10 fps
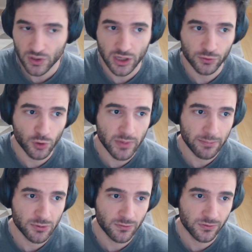
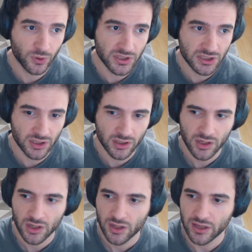roadmap to fruition.
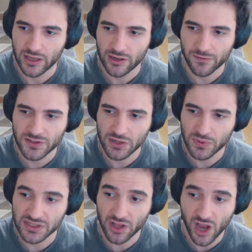And obviously
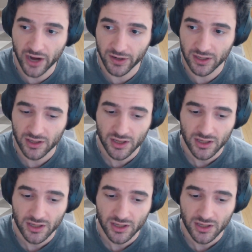we're still hiring.